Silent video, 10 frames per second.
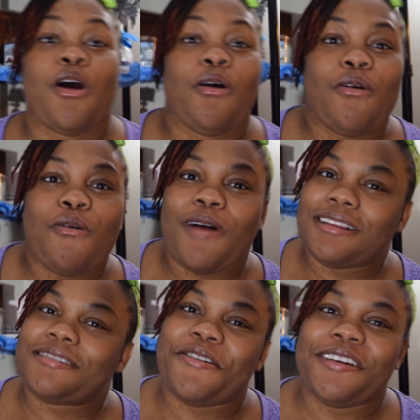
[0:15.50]
Oh,
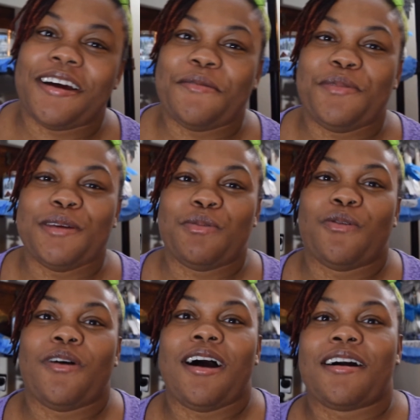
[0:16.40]
what's going on, people?
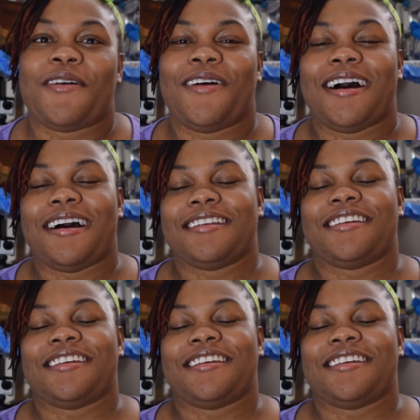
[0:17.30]
What go on?